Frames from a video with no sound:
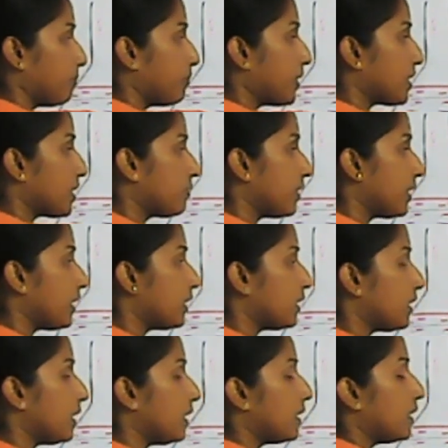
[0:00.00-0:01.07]

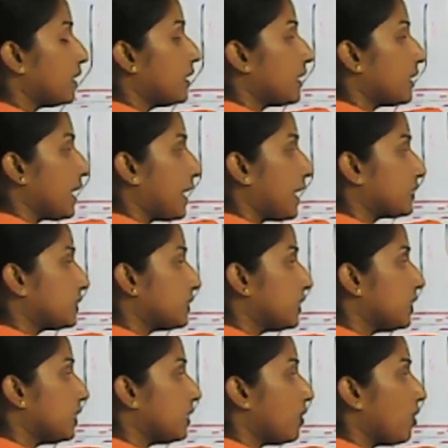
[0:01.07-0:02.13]
between the
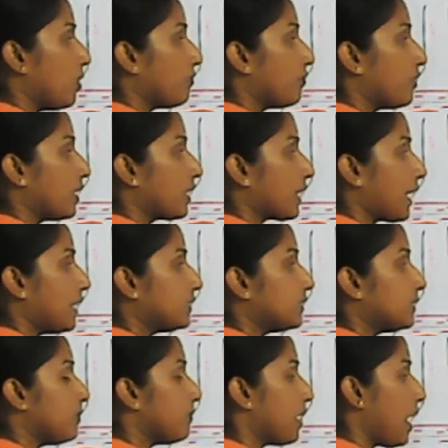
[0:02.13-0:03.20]
reaction of
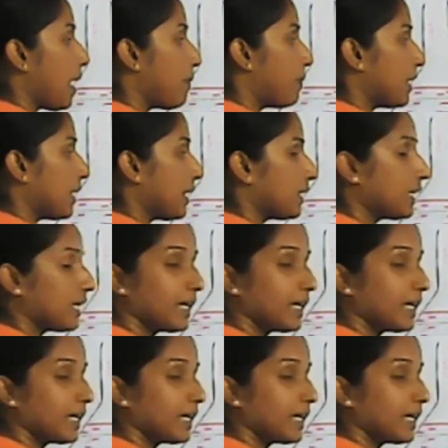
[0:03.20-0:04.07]
calcium carbonate and